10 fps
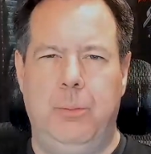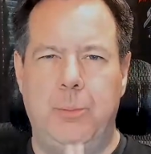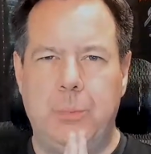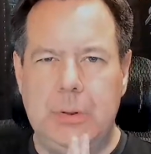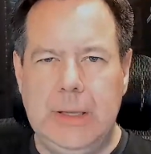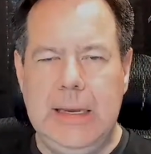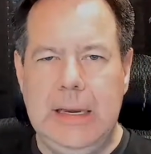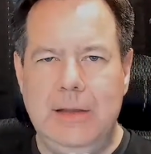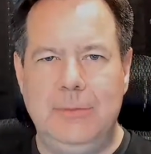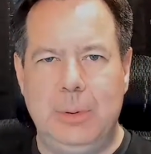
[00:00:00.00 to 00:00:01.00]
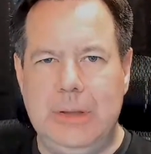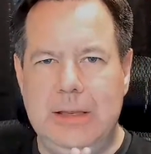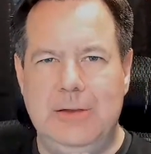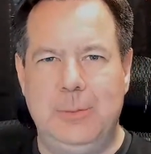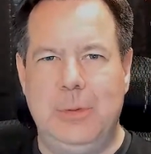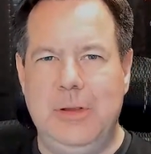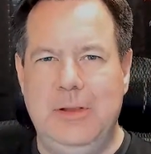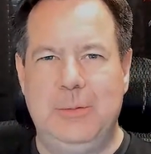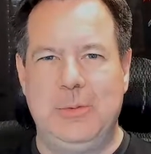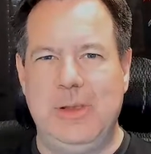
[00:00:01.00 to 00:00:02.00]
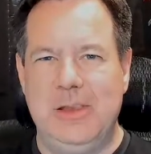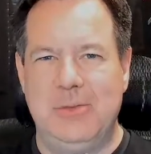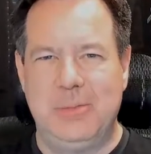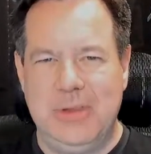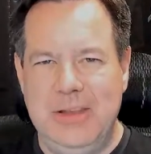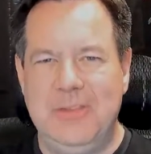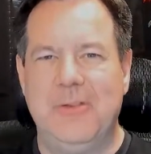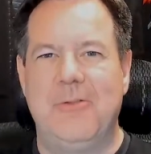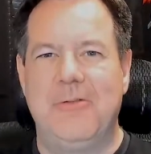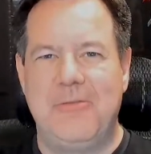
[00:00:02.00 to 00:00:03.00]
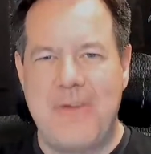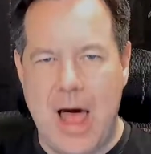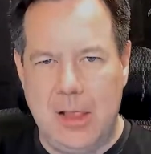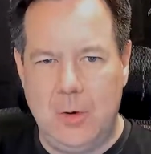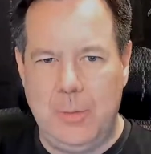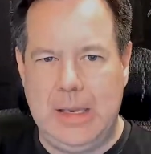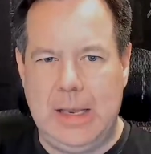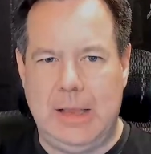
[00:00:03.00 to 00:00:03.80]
Please, please, please, please, please follow me on